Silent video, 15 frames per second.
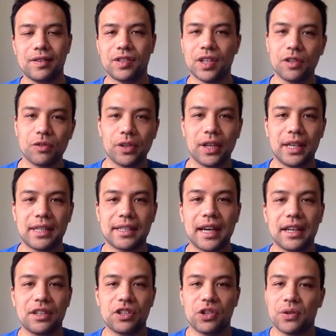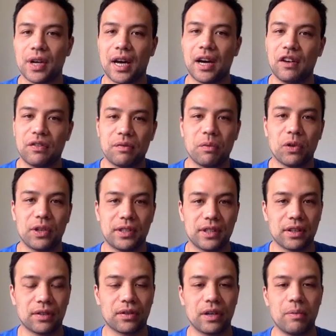Generally, you say 2.5 points to
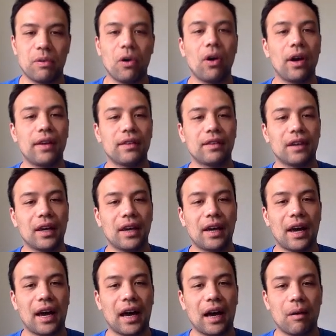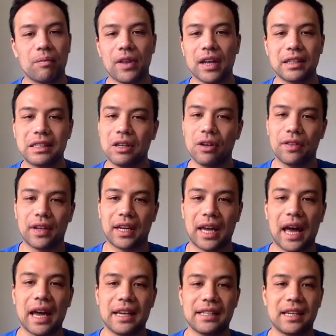3 points. That's not the
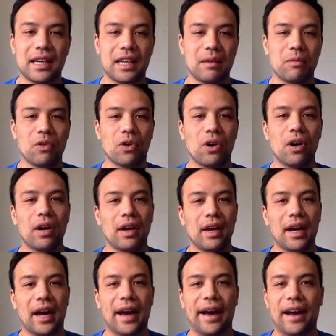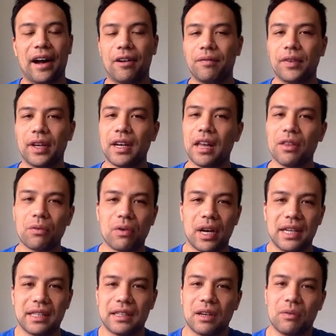case anymore. Another
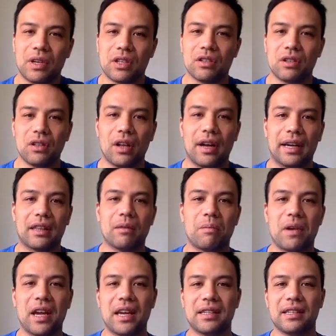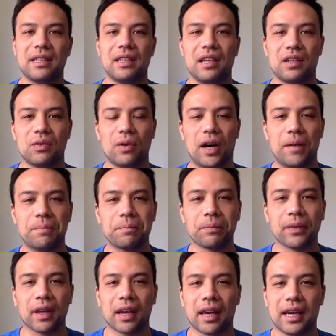reason that we do like the Bears in this one
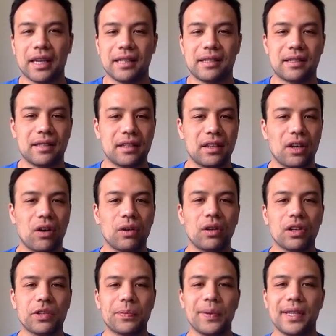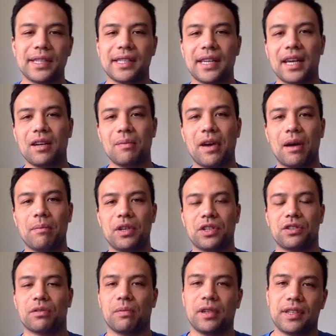is, a lot's been said about
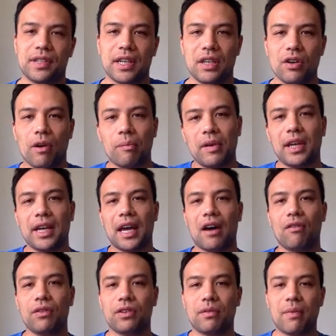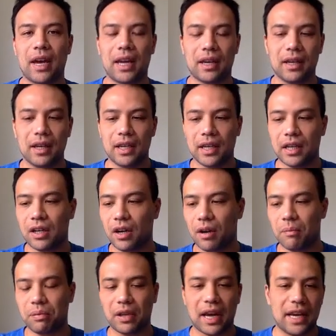Mitch Trubisky not being able to make,
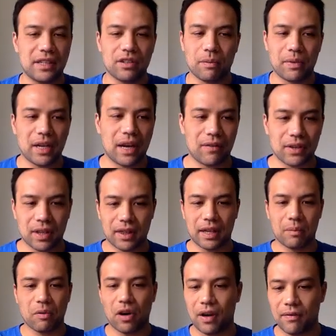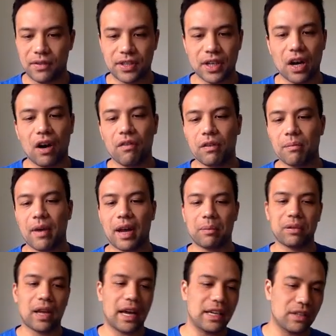plays, not being able to think by himself and make
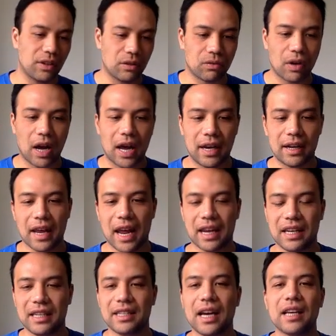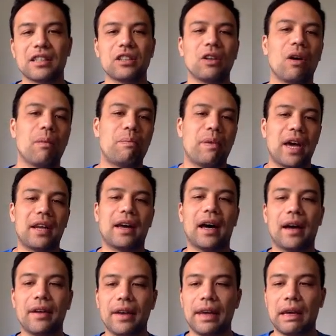plays on the run, and he does a lot
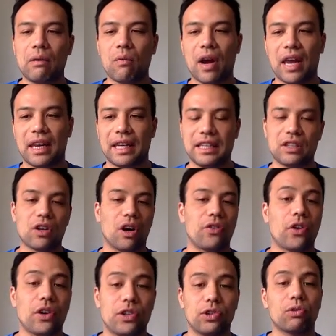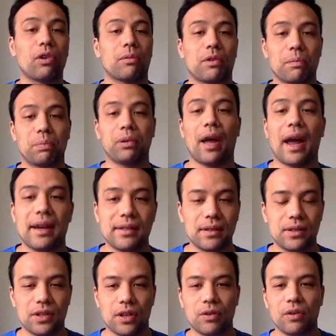better when he's got those scripted plays. So
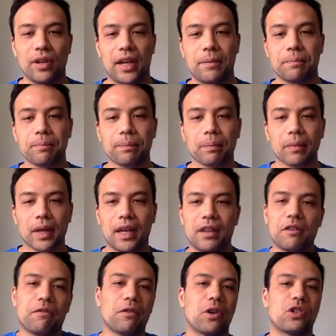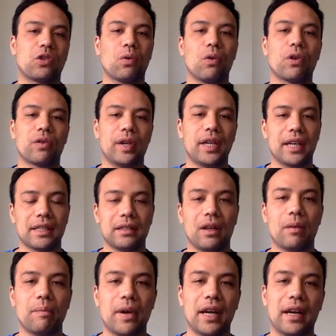generally, in the first quarter, he does a
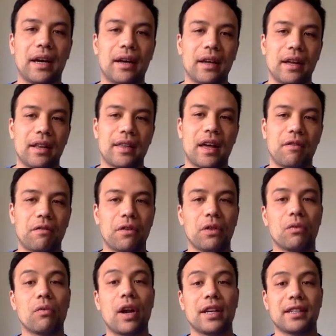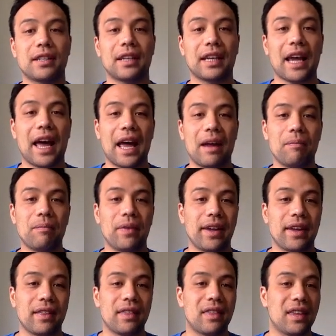lot better than for the rest of the game.
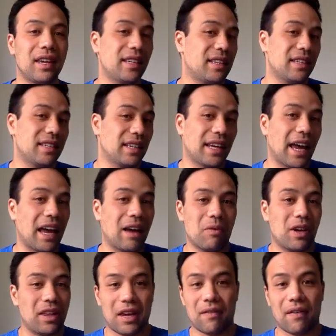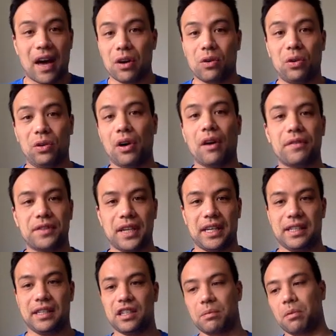This is a game where they've had all
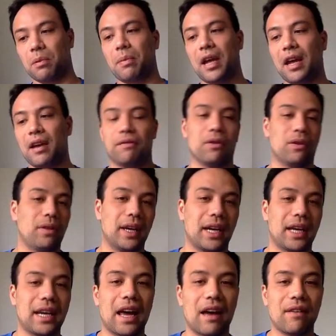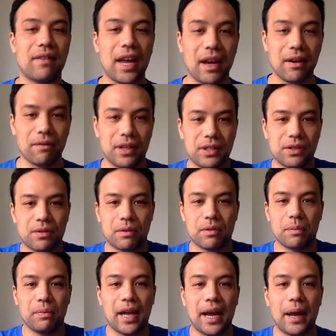off-season to prepare for. They're going to have every
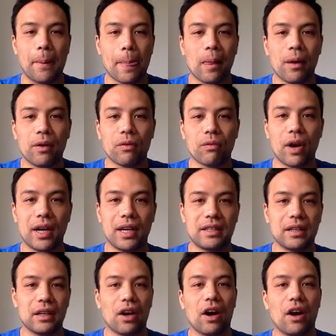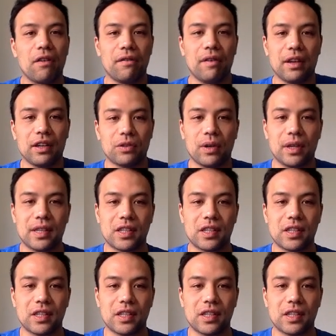scripted play ready to go for this one.